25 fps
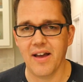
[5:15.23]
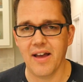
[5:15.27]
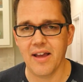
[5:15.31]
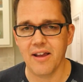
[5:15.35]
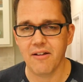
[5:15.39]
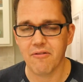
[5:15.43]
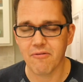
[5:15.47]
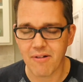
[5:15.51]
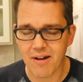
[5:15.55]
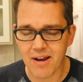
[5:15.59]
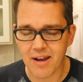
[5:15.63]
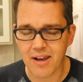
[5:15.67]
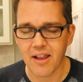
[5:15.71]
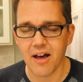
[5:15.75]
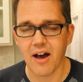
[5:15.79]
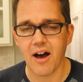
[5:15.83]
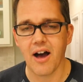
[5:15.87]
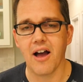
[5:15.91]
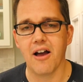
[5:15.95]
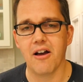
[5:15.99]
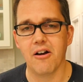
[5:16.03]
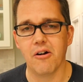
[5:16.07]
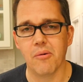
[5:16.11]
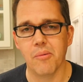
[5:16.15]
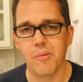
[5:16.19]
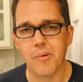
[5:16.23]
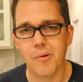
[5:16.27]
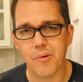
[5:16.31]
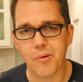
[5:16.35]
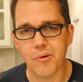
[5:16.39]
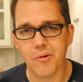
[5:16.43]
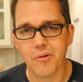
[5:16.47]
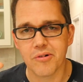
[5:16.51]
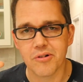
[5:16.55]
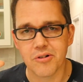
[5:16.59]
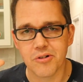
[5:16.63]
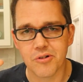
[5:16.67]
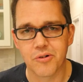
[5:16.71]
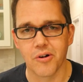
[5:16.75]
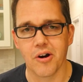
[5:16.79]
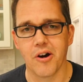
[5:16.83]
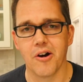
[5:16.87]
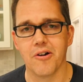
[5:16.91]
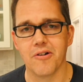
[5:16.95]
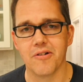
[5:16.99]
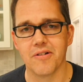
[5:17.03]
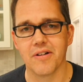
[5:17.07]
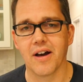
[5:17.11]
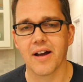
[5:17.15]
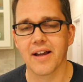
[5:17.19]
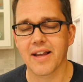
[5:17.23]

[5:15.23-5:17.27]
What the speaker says: a reliable drone.